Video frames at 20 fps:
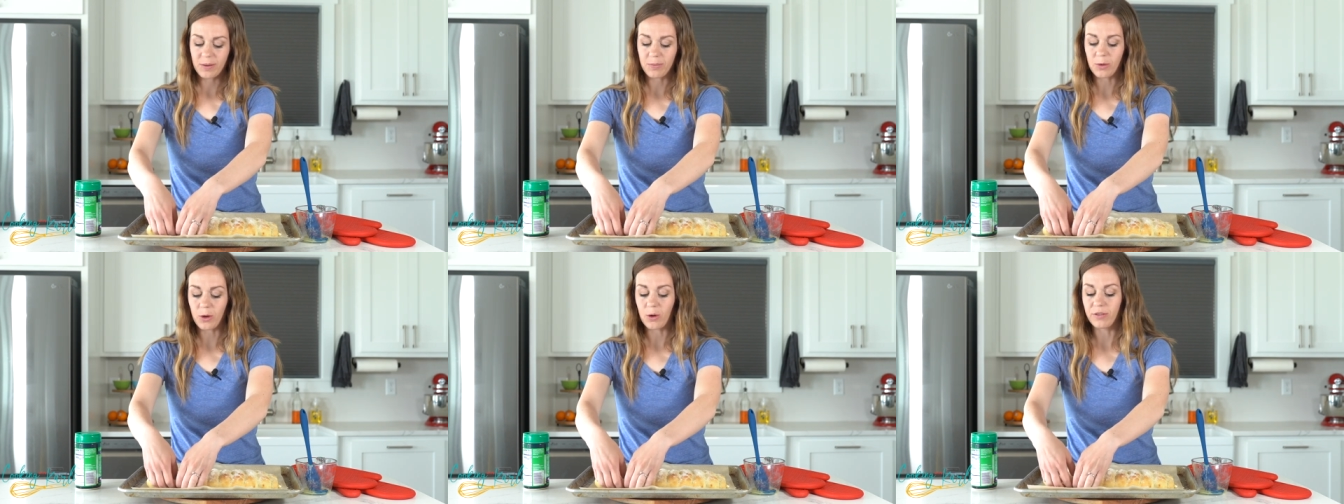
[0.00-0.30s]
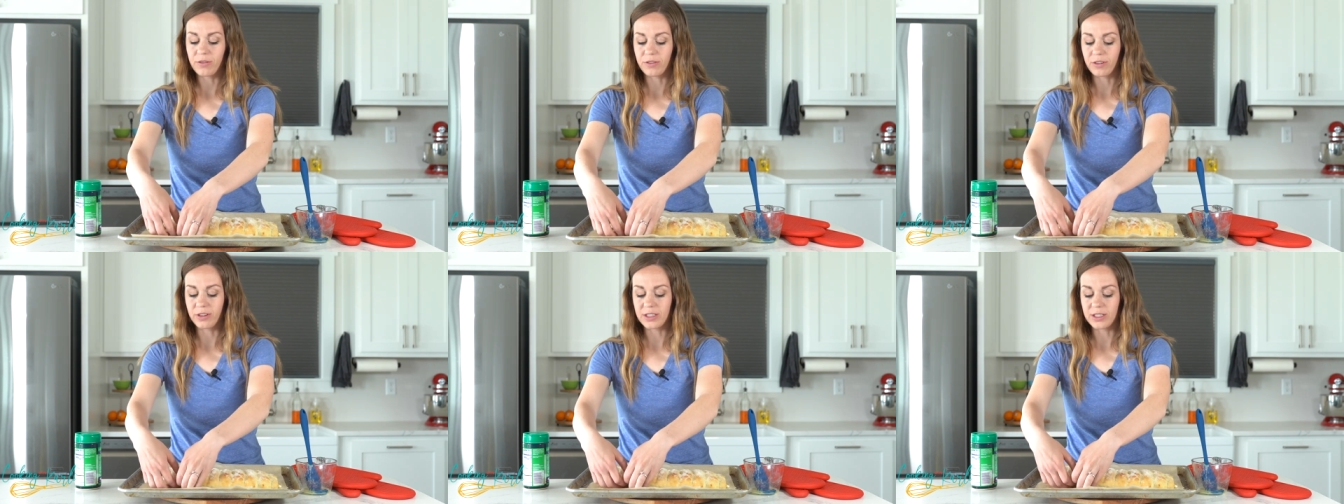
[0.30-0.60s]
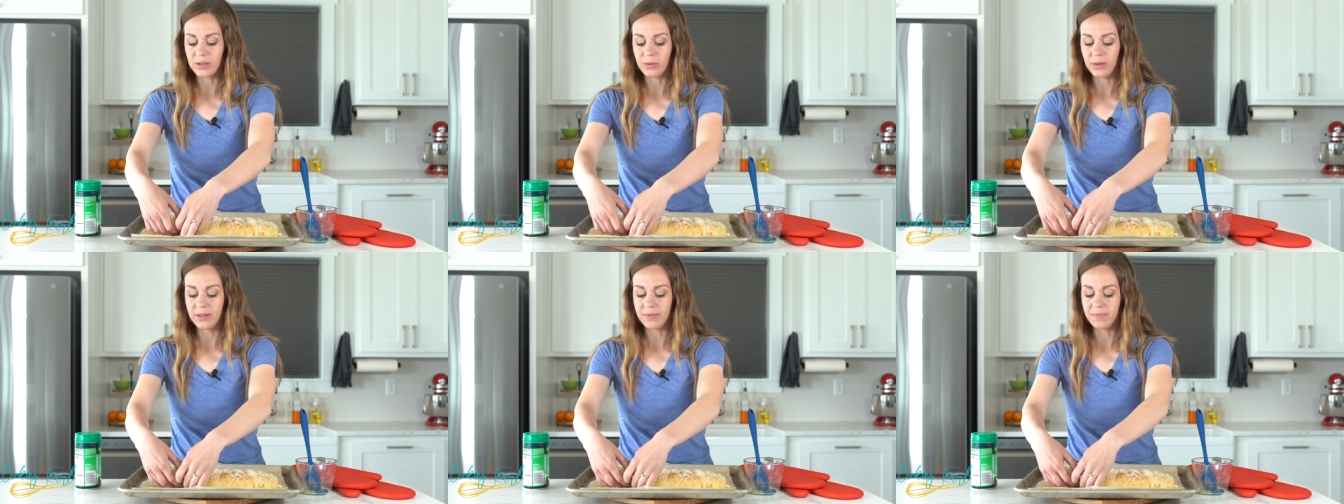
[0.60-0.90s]
I'm going for
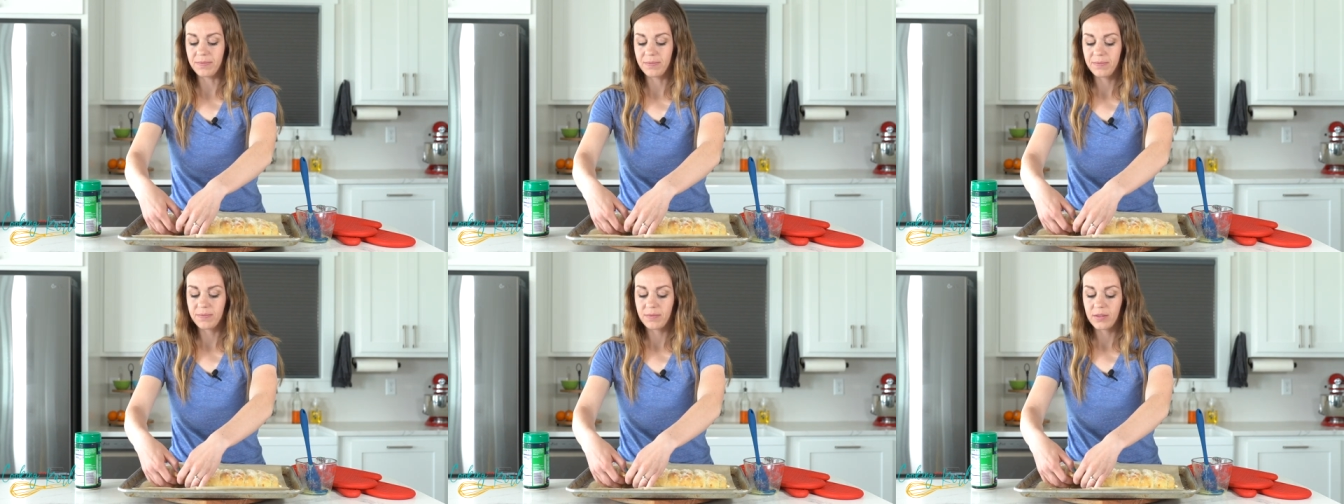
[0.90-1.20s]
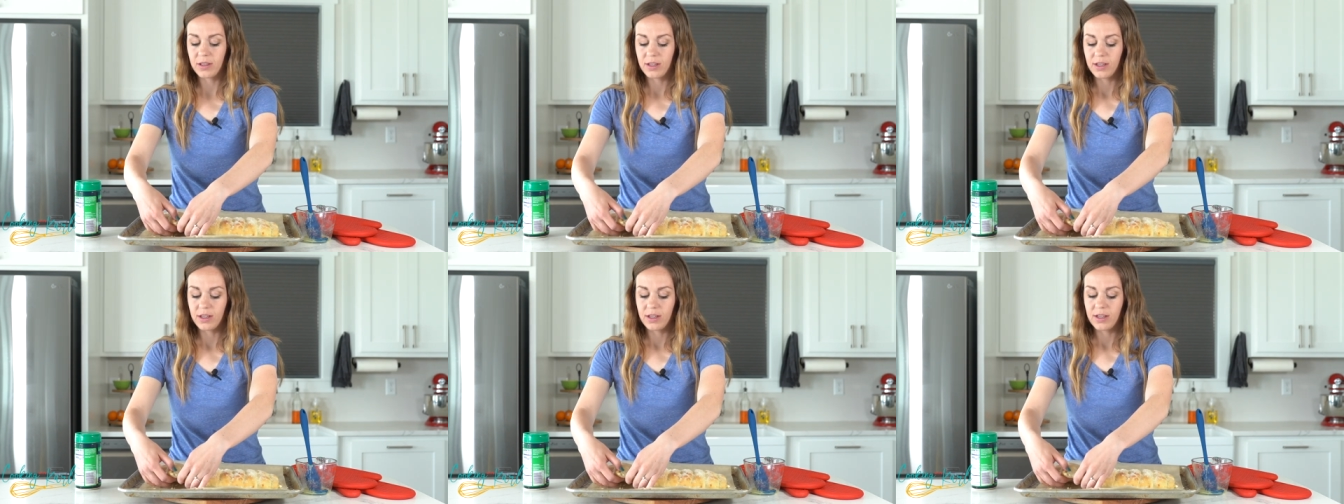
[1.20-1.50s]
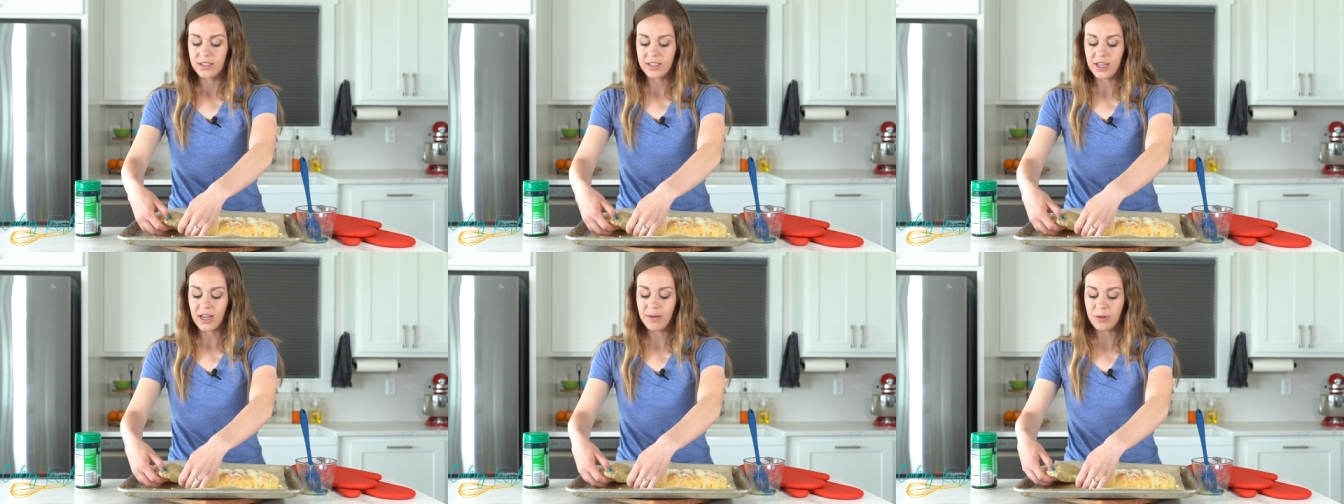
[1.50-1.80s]
this one.
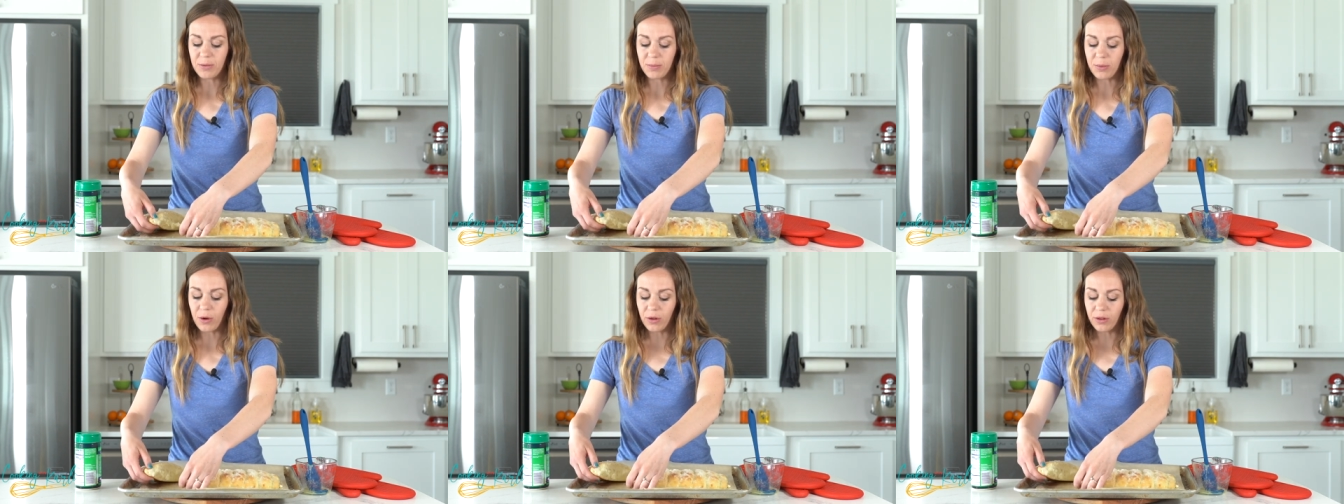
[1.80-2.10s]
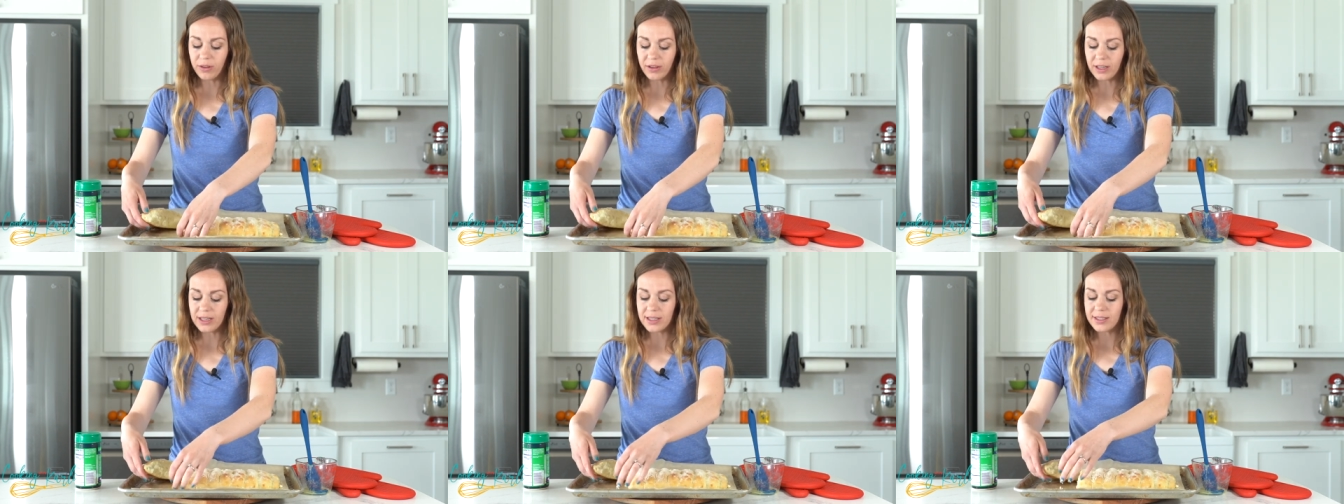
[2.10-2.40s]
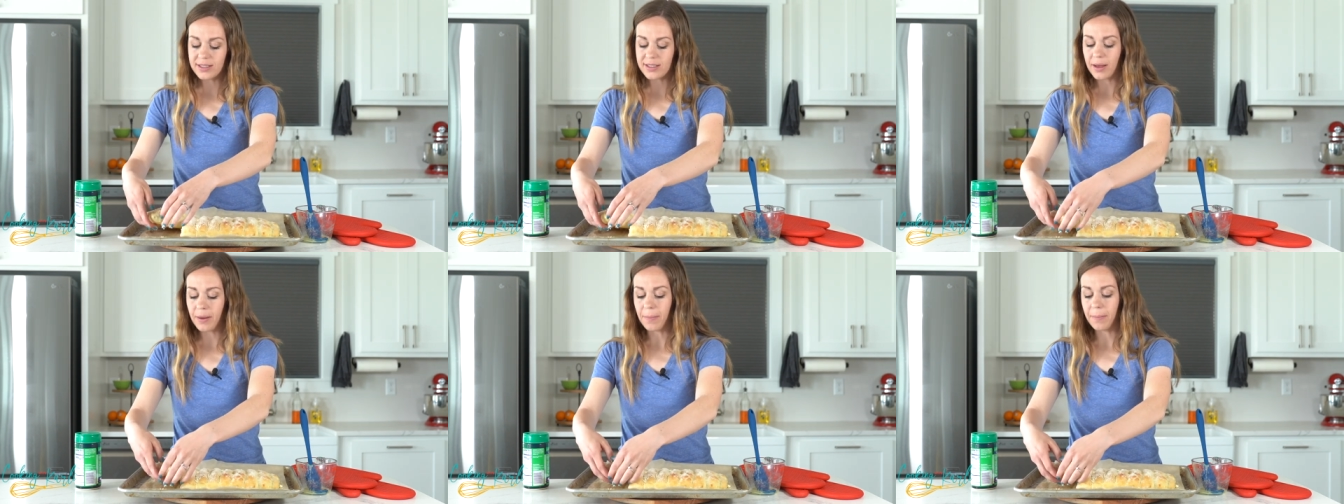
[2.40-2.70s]
Time to pull
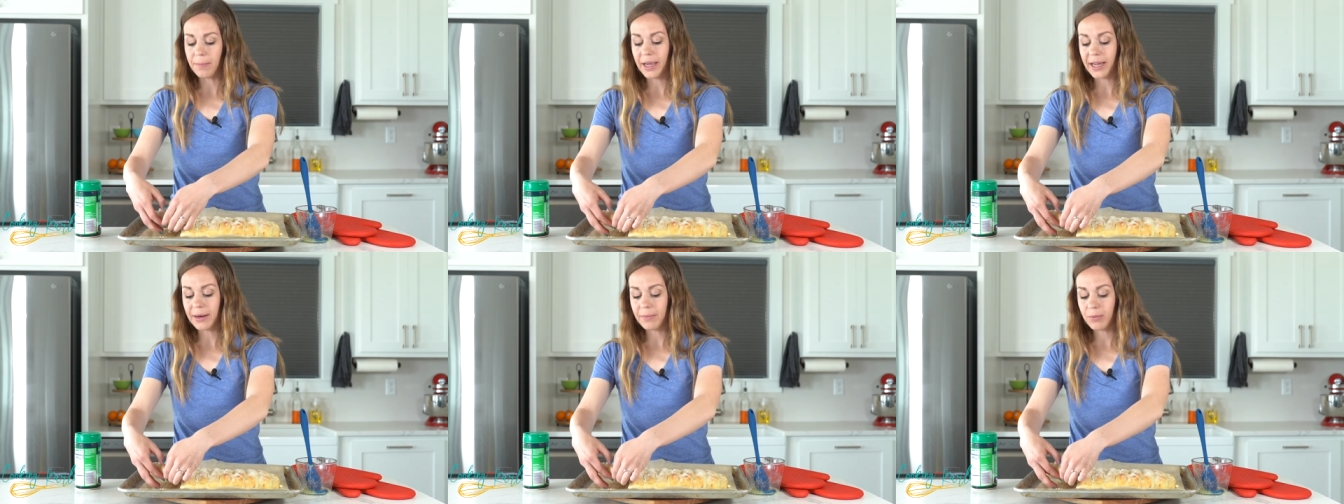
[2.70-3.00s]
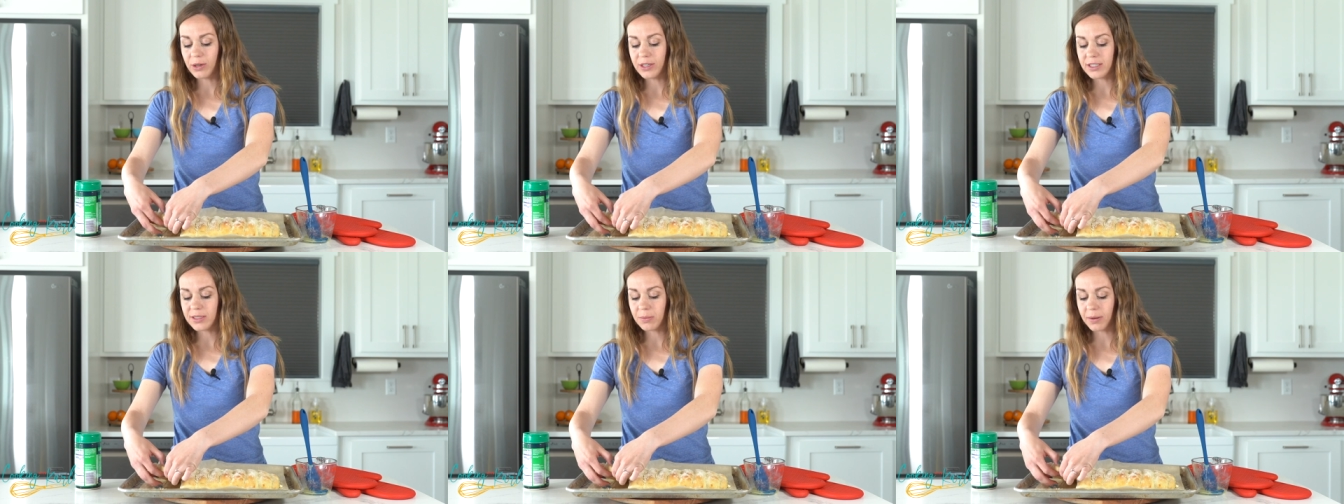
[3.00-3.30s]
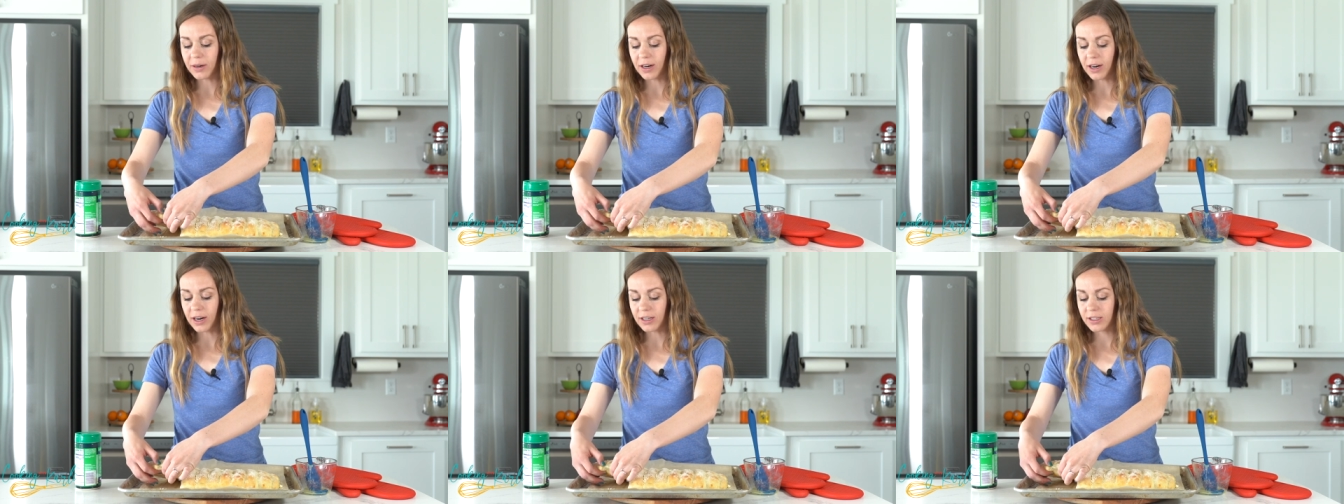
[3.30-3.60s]
these bad boys
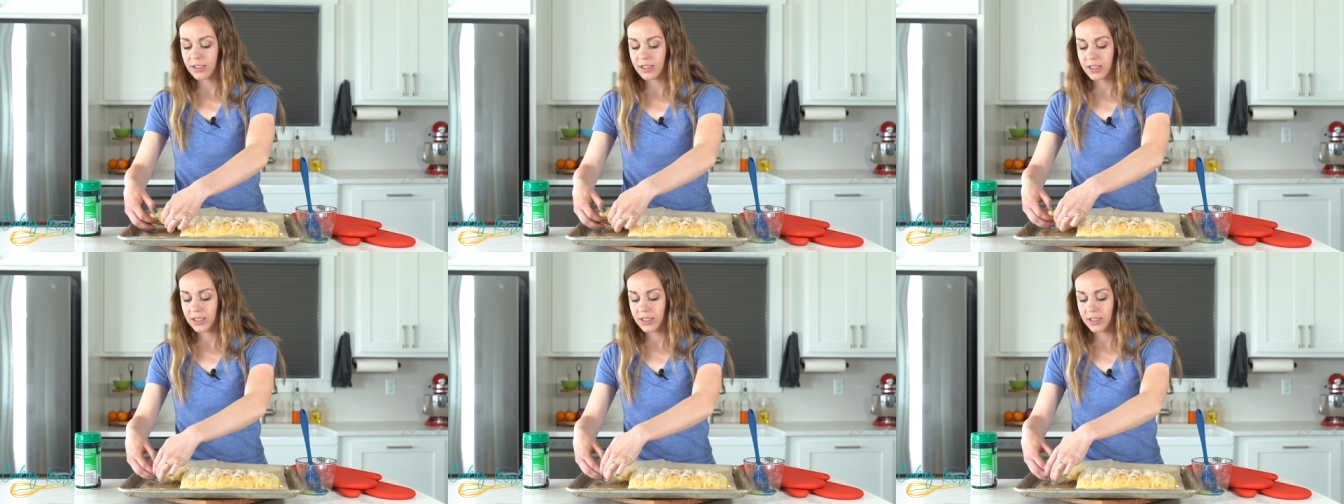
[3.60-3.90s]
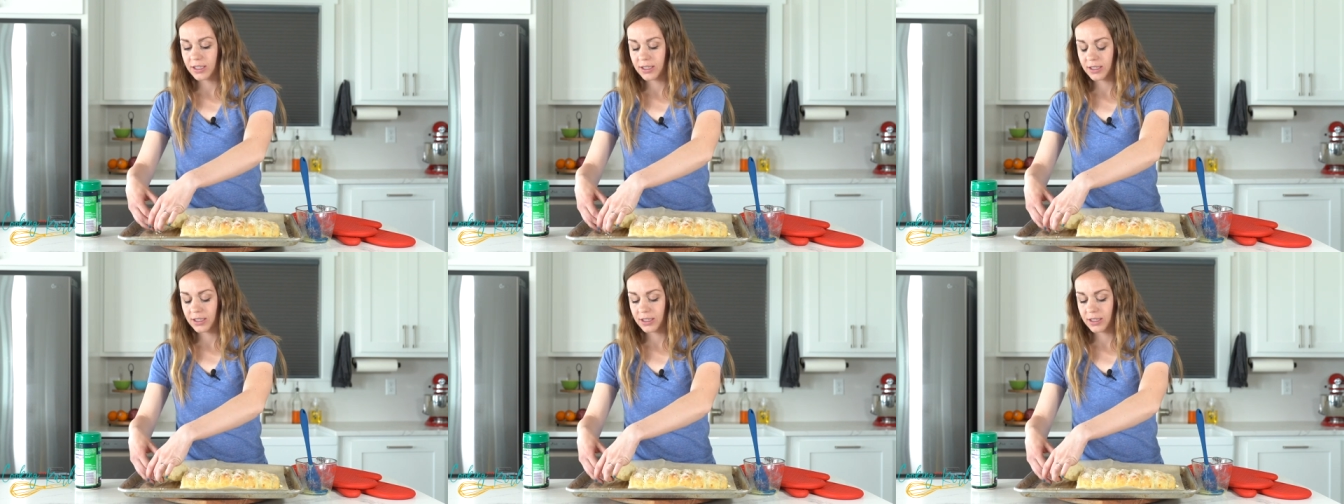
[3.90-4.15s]
apart.